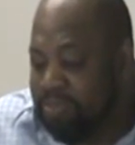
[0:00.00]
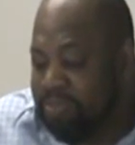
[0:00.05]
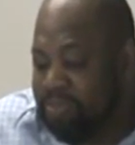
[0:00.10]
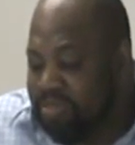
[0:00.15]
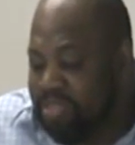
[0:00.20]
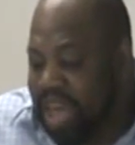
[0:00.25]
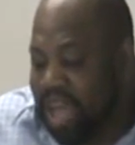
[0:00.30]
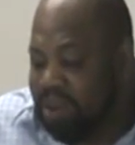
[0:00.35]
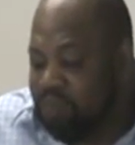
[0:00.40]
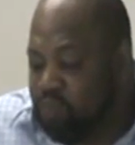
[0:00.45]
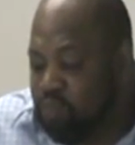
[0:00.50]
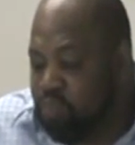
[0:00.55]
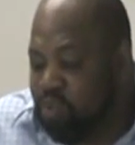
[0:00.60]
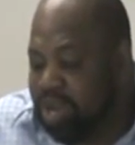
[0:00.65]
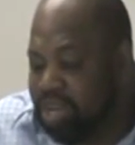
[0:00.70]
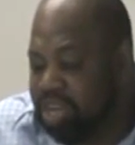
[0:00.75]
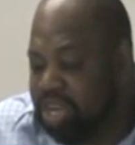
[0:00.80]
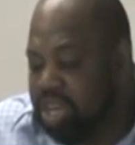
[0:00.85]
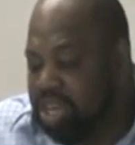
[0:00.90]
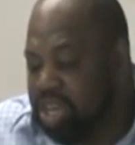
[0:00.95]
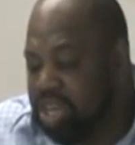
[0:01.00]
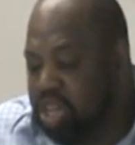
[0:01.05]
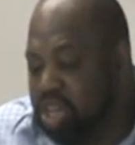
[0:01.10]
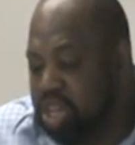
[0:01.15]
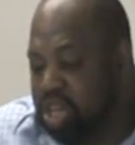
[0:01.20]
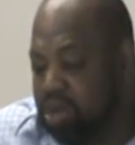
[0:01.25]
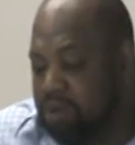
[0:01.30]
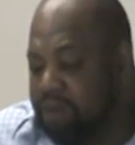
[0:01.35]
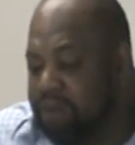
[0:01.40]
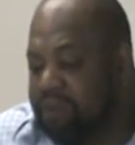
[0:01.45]
that which is
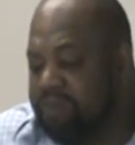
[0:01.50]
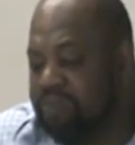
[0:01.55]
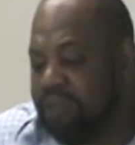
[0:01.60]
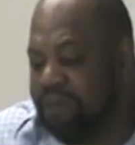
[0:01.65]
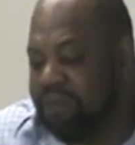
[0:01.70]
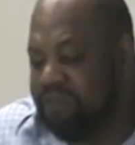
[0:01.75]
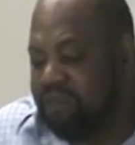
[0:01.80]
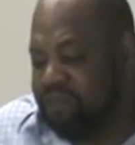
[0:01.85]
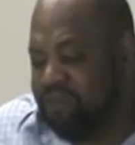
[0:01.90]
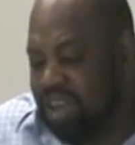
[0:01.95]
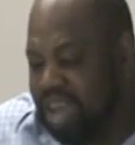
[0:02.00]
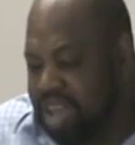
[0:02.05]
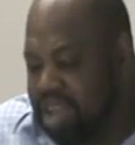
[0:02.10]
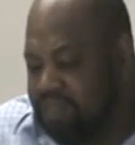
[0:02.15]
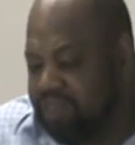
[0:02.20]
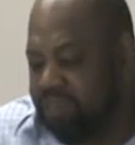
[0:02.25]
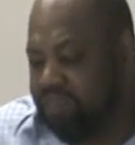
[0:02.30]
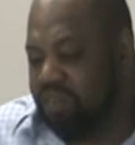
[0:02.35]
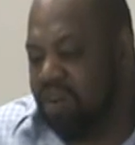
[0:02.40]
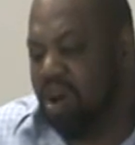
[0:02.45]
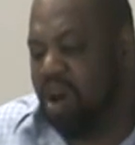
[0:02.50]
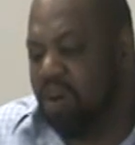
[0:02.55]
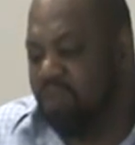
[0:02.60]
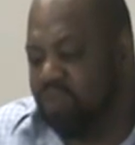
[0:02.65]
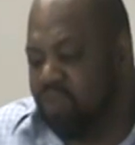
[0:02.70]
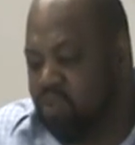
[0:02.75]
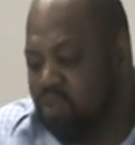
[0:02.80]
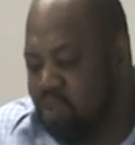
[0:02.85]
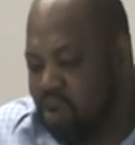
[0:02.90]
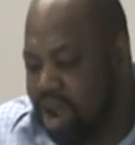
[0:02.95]
through the faith
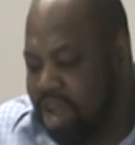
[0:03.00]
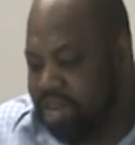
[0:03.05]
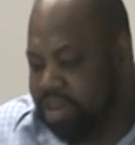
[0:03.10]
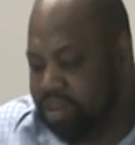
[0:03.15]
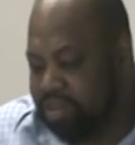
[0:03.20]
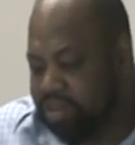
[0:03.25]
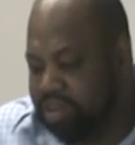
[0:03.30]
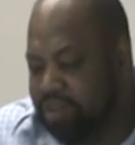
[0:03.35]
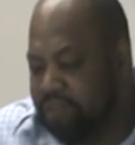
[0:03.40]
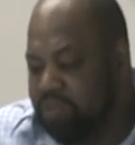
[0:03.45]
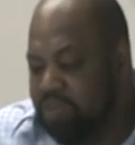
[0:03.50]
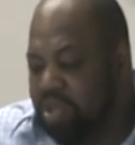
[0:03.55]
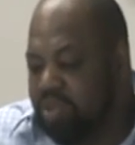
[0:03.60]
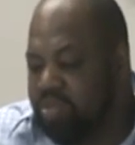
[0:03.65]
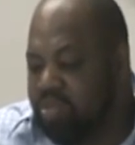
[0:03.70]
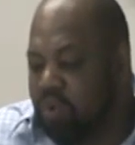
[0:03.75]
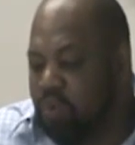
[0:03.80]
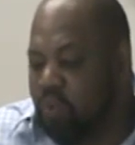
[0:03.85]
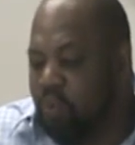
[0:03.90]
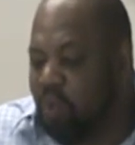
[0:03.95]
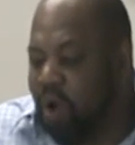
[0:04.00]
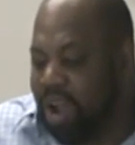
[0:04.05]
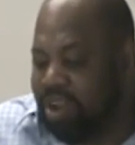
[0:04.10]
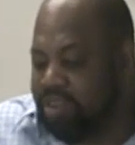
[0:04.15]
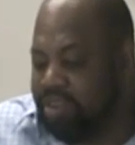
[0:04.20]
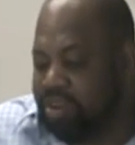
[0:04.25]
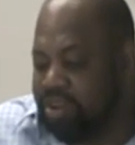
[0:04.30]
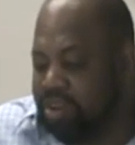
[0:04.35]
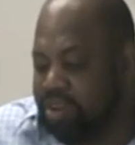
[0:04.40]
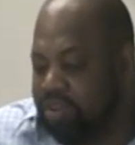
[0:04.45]
of Christ, the
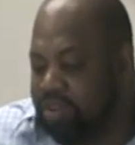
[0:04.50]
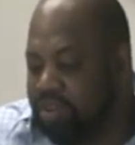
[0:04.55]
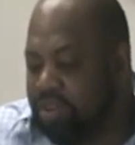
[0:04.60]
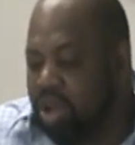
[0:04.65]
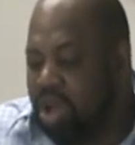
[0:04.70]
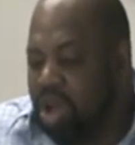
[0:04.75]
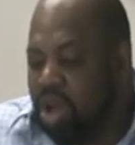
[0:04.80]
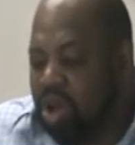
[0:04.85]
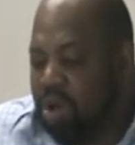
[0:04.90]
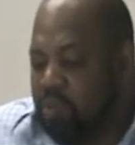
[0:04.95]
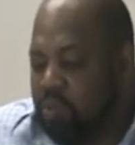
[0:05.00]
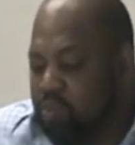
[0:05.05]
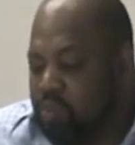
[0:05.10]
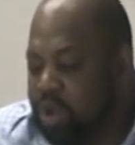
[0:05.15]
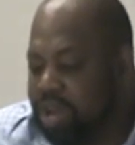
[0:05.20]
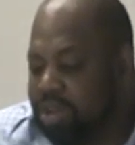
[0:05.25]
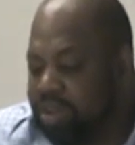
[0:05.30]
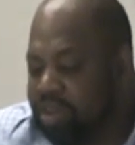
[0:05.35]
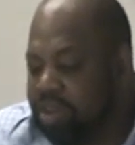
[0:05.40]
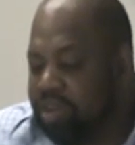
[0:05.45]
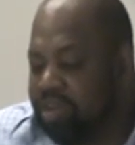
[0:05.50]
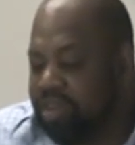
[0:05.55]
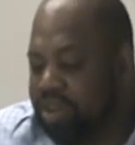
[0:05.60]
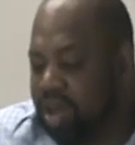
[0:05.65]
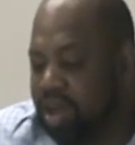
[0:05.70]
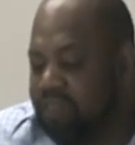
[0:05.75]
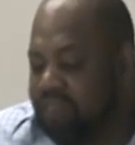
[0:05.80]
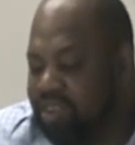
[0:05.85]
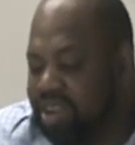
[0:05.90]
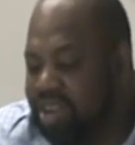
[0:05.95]
righteousness which is
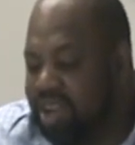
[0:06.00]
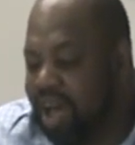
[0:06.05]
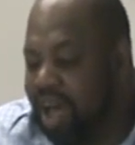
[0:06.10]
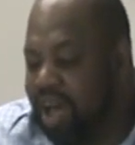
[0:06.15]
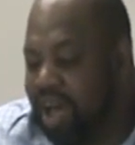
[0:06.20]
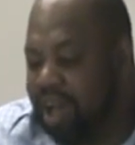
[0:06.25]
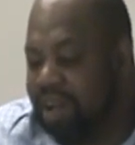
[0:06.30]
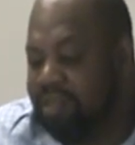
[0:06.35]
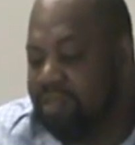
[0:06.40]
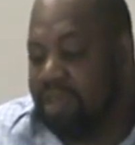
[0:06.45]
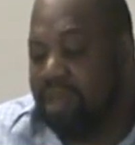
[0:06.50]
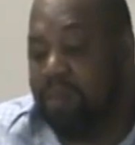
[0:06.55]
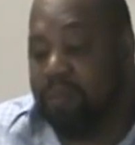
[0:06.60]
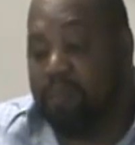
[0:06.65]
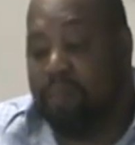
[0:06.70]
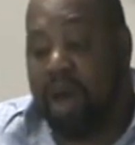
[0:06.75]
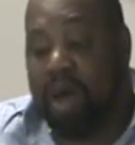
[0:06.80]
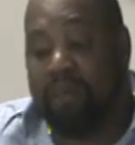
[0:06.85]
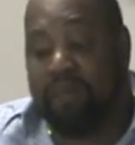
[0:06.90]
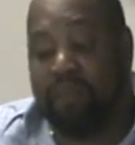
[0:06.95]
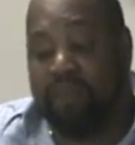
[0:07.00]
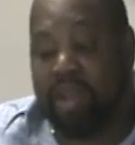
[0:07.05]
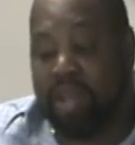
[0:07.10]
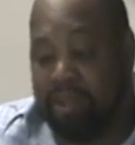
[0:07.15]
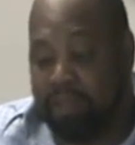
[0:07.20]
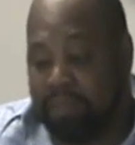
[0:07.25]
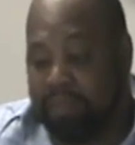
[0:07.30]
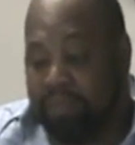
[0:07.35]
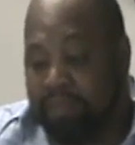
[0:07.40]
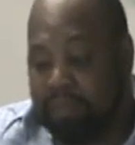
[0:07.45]
of God by
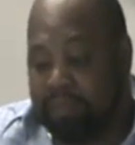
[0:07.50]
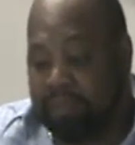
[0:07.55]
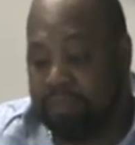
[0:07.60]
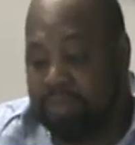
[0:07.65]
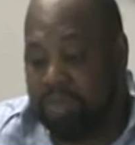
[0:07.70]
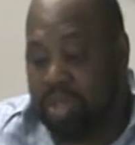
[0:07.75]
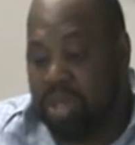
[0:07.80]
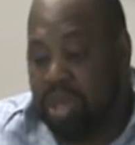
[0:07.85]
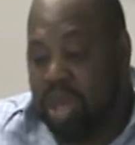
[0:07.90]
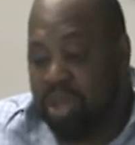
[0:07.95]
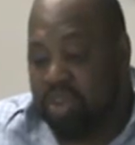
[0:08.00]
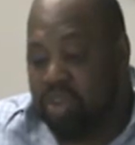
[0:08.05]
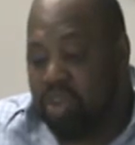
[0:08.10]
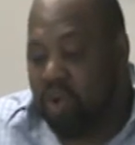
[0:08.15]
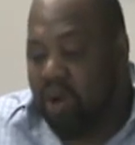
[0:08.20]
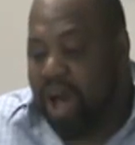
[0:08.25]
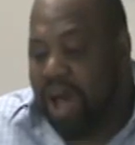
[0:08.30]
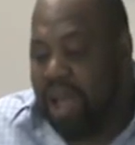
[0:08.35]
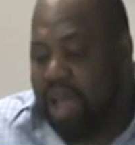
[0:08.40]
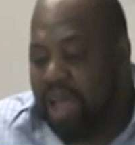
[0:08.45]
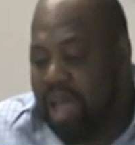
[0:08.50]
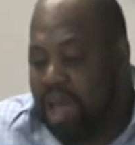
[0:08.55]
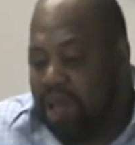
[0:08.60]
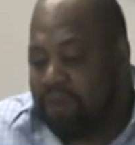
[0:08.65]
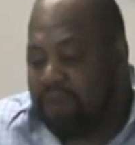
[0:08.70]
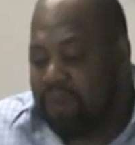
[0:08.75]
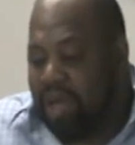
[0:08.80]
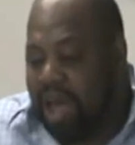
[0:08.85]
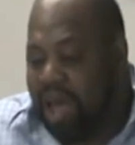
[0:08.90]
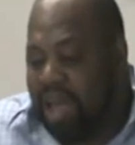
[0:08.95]
faith. All right. So I
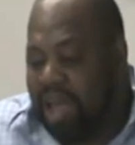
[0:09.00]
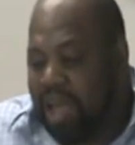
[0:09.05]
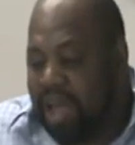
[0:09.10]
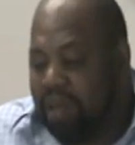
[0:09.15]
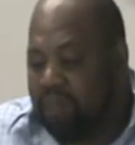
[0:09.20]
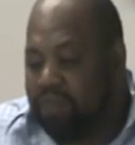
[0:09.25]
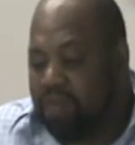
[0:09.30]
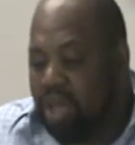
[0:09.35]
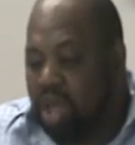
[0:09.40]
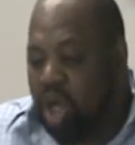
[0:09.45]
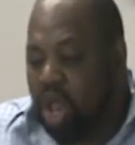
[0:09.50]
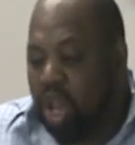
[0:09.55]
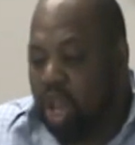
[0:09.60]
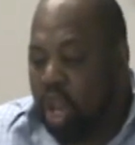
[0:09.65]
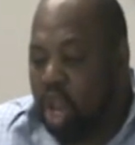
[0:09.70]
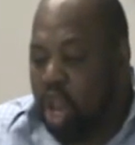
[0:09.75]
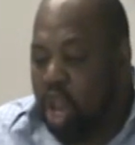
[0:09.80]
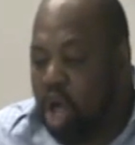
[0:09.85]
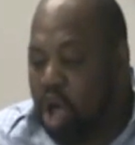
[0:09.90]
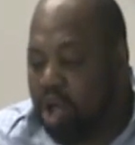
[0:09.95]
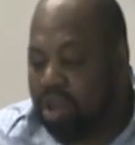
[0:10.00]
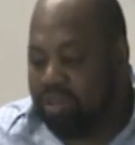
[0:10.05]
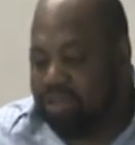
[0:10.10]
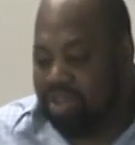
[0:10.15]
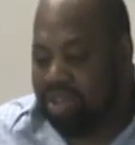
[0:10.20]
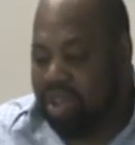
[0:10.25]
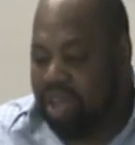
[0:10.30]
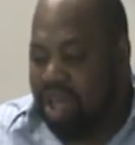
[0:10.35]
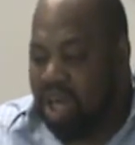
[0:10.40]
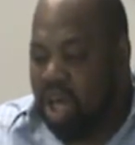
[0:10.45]
have I have
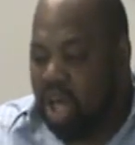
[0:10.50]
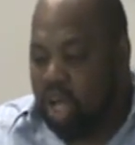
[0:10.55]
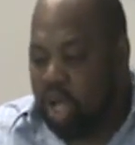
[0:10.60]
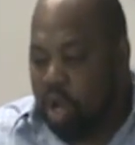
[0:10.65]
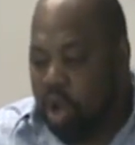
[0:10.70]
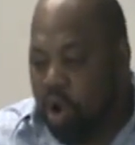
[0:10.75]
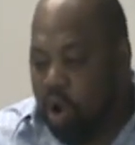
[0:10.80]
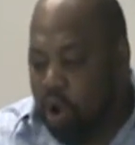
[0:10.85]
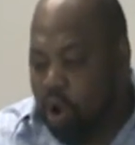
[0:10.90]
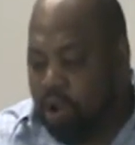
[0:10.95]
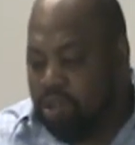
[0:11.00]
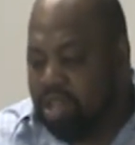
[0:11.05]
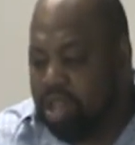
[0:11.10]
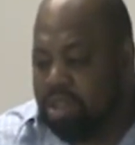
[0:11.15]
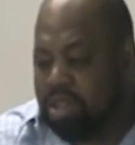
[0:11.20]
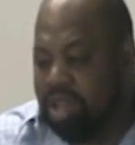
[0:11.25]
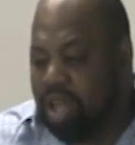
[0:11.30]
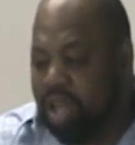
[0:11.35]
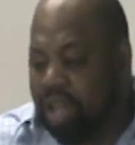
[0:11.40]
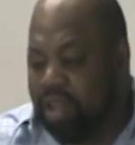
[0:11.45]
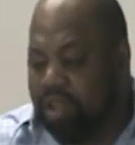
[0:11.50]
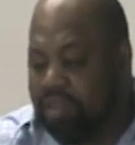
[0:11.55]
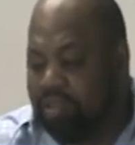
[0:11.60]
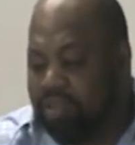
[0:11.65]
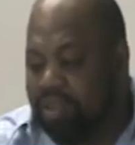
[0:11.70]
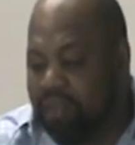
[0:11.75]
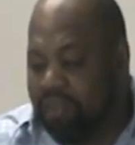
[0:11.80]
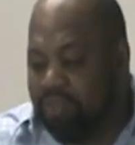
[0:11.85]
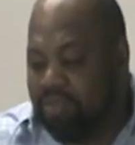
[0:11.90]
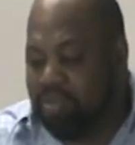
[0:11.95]
lost all the
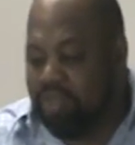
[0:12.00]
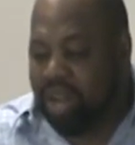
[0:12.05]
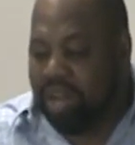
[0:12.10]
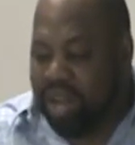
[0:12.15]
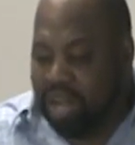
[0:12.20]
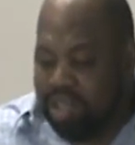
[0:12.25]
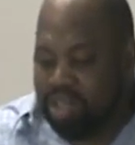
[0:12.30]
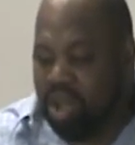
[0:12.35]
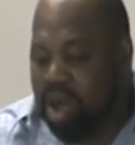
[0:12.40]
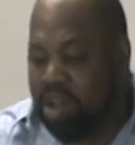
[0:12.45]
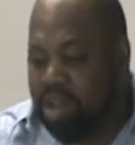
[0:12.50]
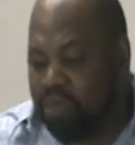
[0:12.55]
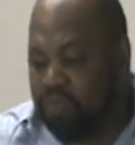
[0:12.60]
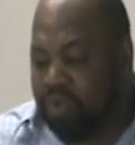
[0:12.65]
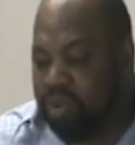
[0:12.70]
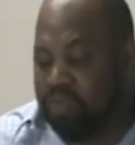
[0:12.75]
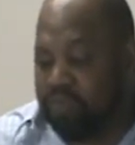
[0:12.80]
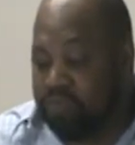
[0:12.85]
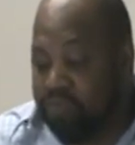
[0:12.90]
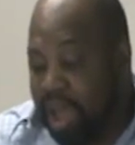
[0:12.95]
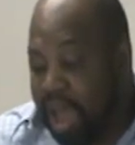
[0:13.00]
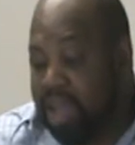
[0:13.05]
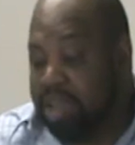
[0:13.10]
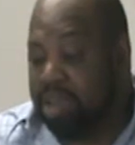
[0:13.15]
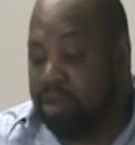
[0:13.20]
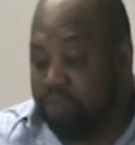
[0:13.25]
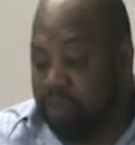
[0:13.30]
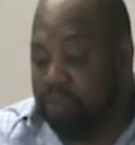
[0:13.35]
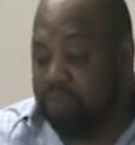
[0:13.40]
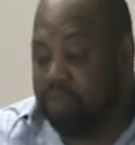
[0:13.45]
things that I thought that was
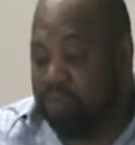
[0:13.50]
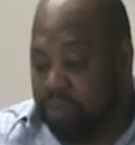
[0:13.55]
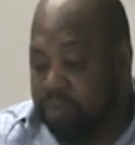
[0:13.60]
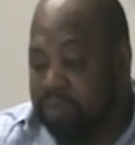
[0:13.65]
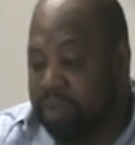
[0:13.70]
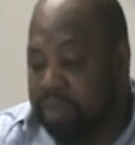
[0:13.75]
valuable to me.